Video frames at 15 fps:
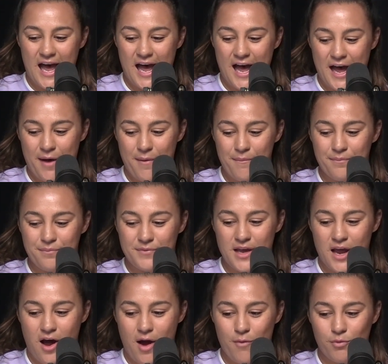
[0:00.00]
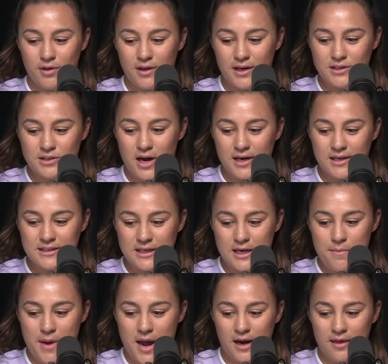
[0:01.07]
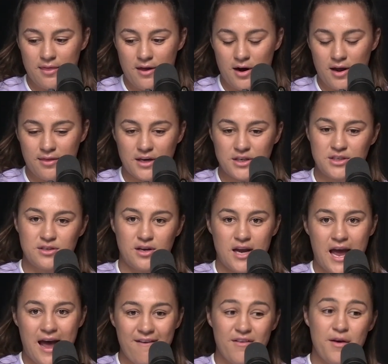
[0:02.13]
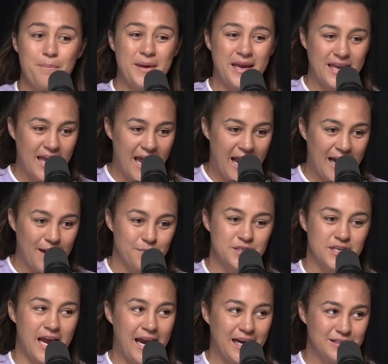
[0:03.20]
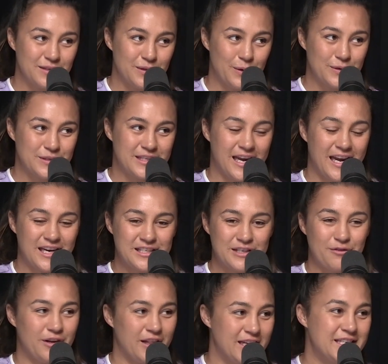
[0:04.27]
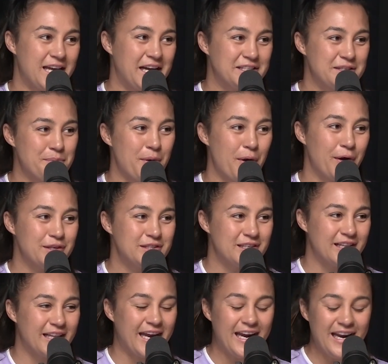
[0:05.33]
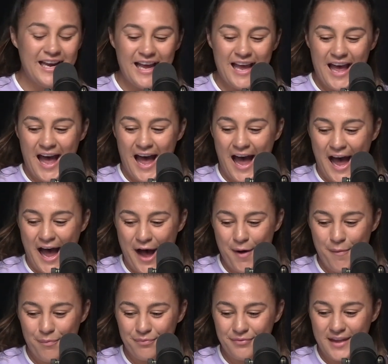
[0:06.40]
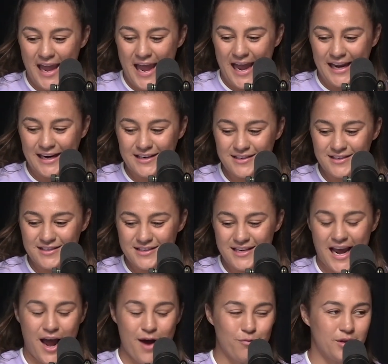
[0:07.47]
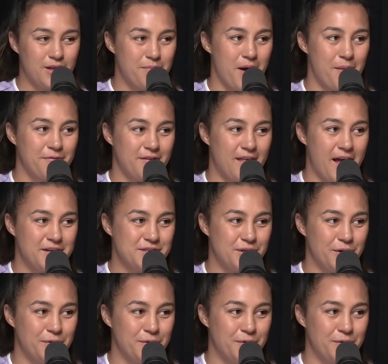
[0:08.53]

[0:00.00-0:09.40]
um, yeah, I'm really excited to see her back in there. I think she's going to have a big game. She hates losing. She really takes it personally. Um, and yeah, I'm really pumped for that